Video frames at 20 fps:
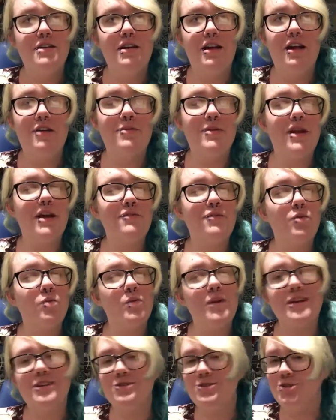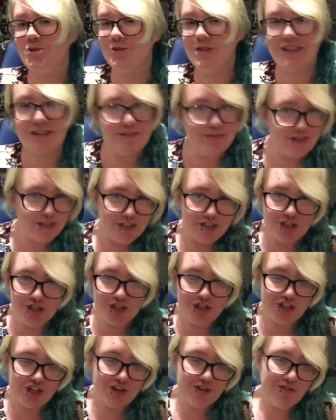I've been having weird dreams and
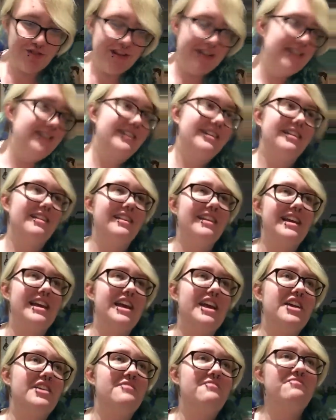shit recently.